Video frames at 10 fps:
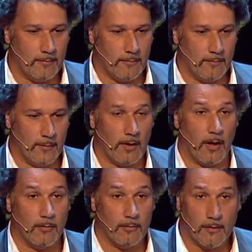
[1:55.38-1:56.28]

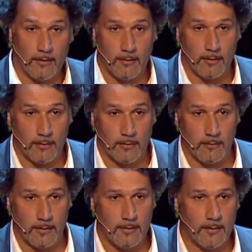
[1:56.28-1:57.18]
ground is not
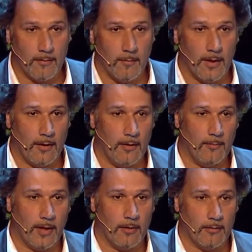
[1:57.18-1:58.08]
covered
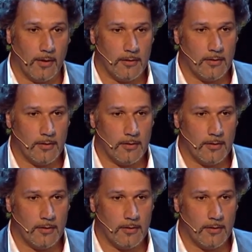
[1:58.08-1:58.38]
by coverage.